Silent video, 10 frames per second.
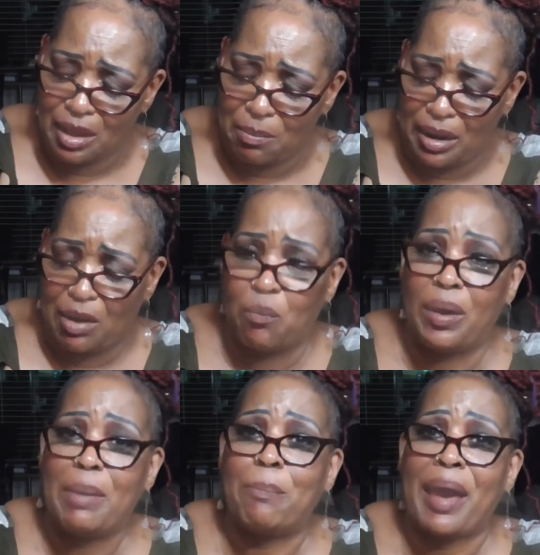But if
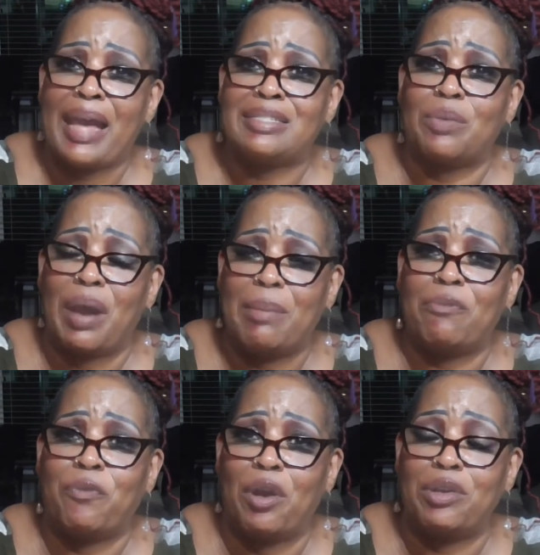we pass away
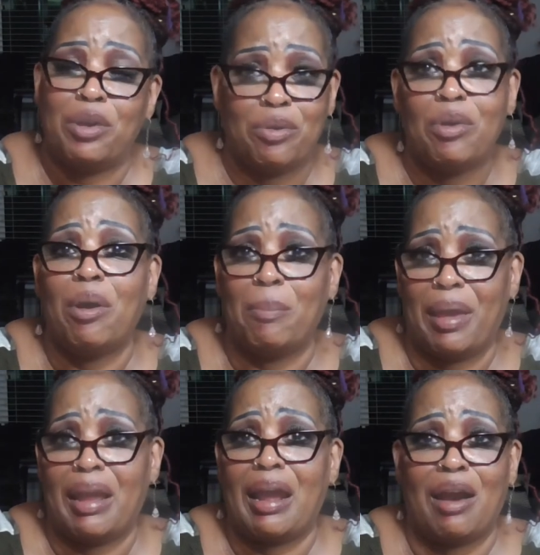before you, you're going to
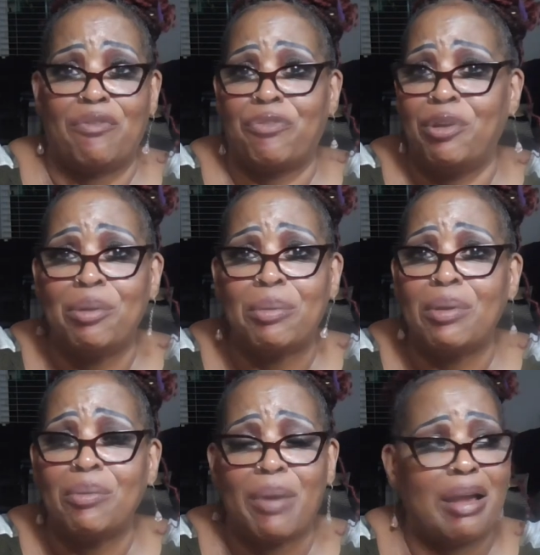be at our
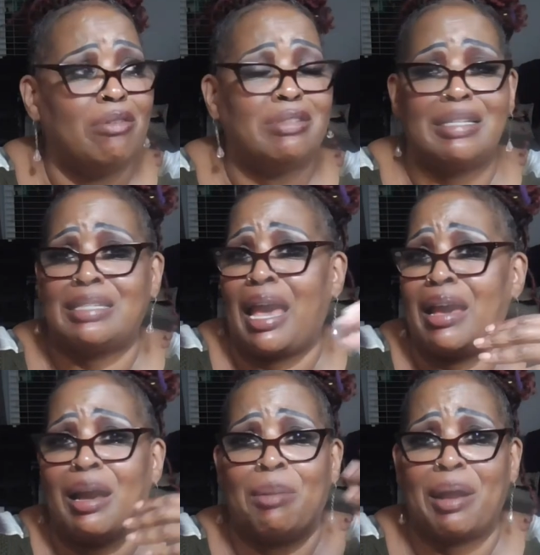funeral. Why you just
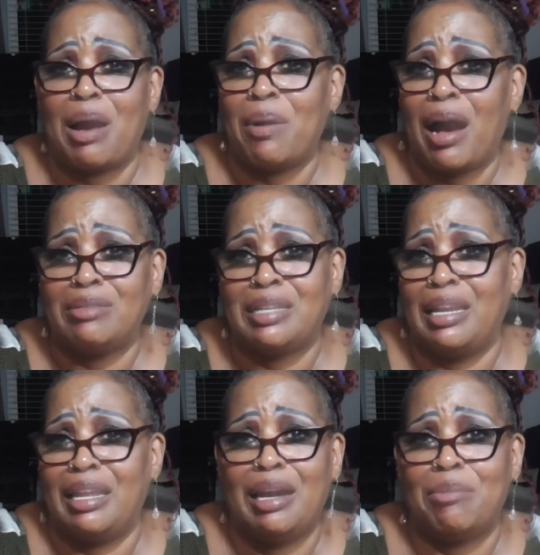can't come to our house
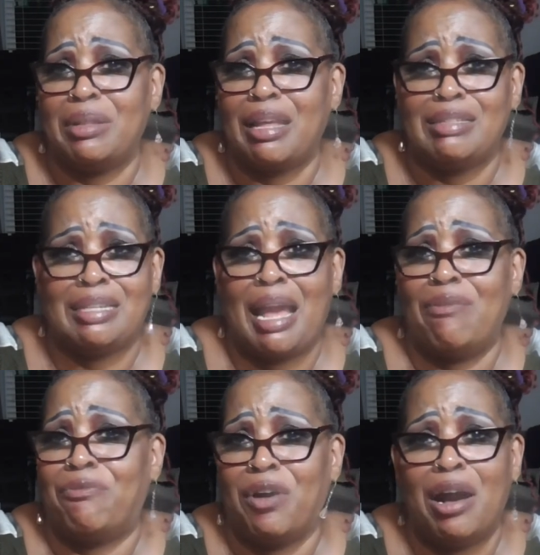and live with us and
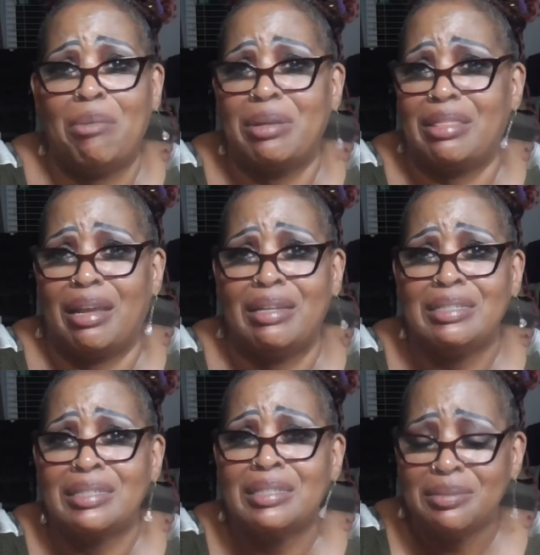have fun with
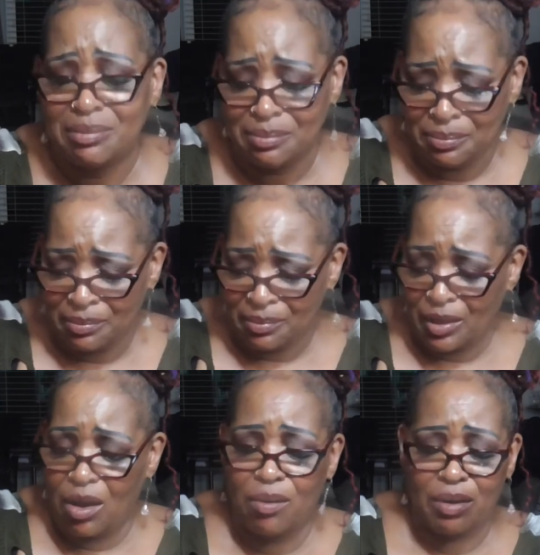us?
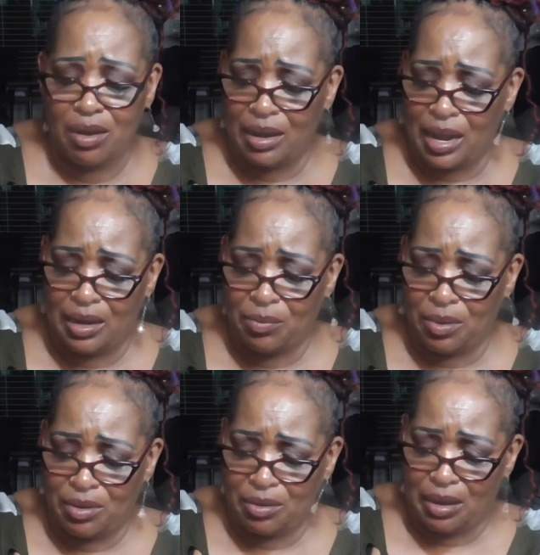Oh, God, I didn't
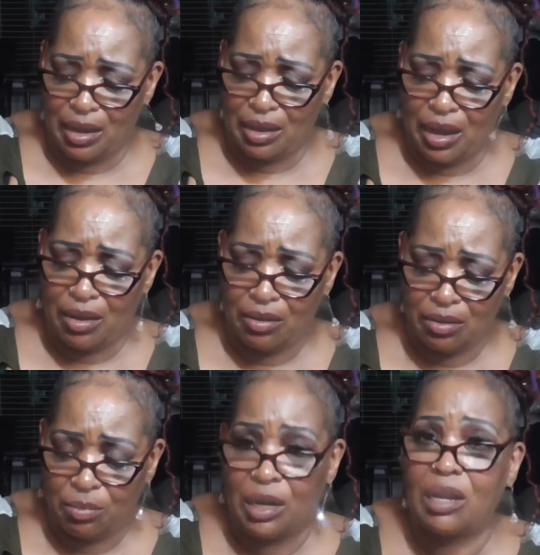want to do that, y'all.
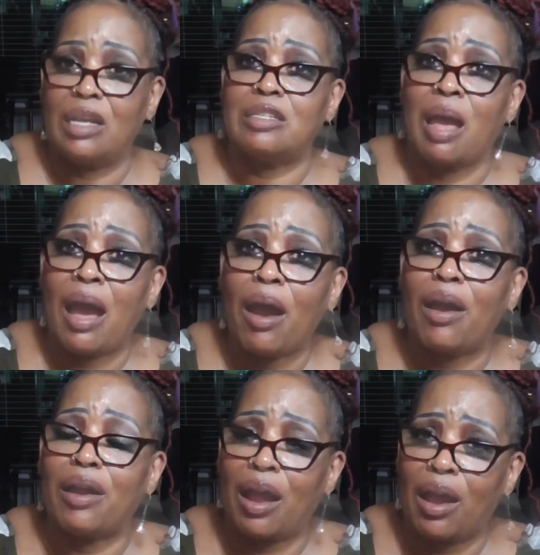But it
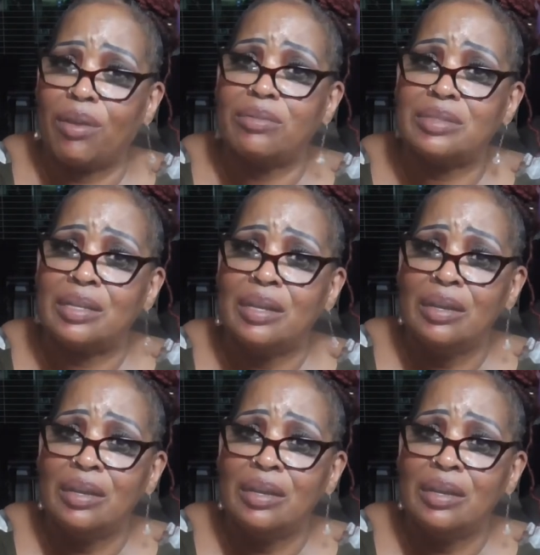hurts.